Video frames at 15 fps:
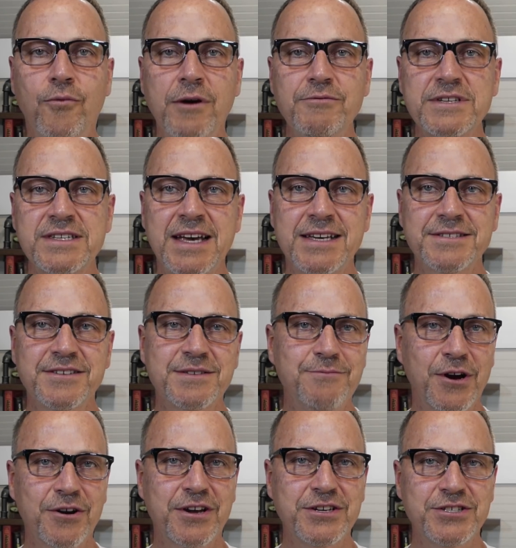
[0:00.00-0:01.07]
What was Tesla's
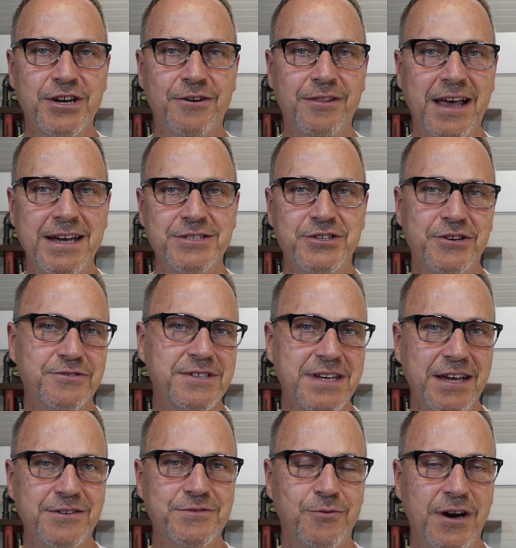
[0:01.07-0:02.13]
market share last year
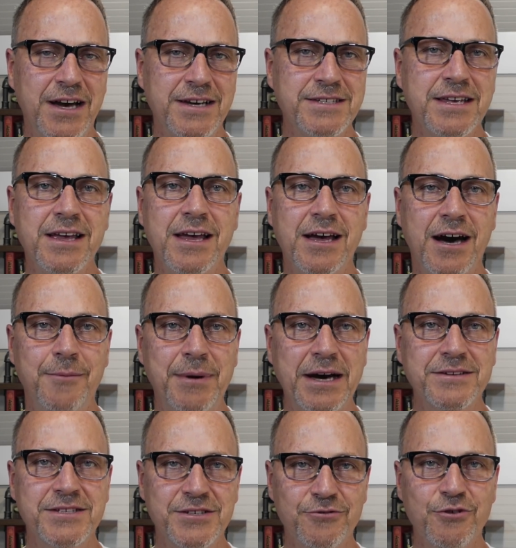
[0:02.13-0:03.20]
sales-wise?
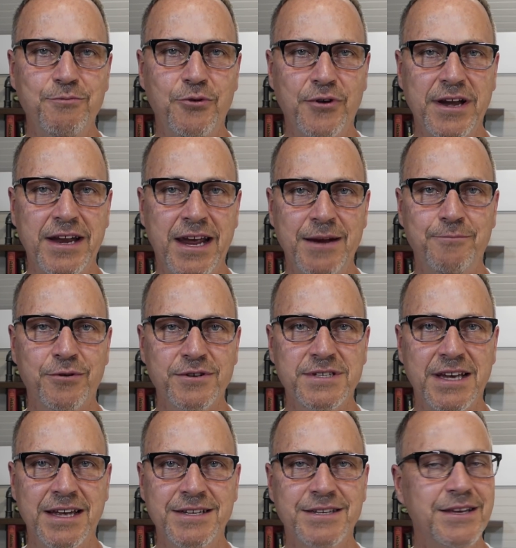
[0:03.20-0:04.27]
About zero point eight
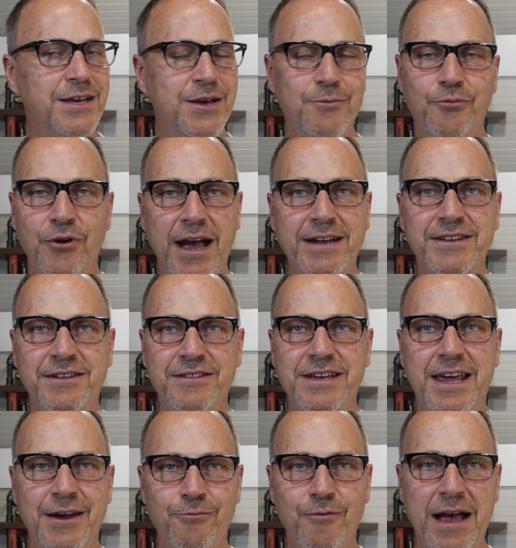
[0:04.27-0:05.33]
percent,
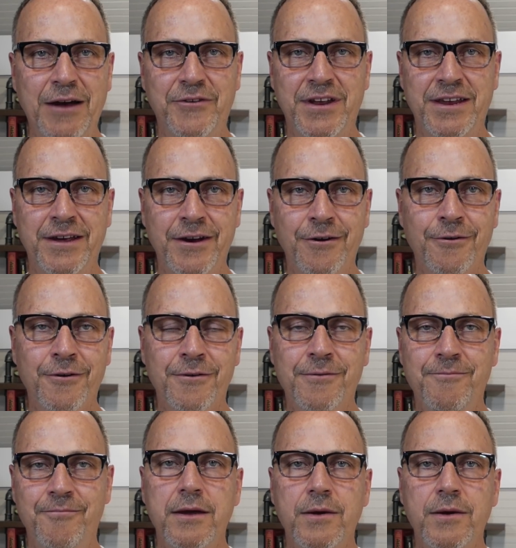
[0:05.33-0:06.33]
practically a rounding error.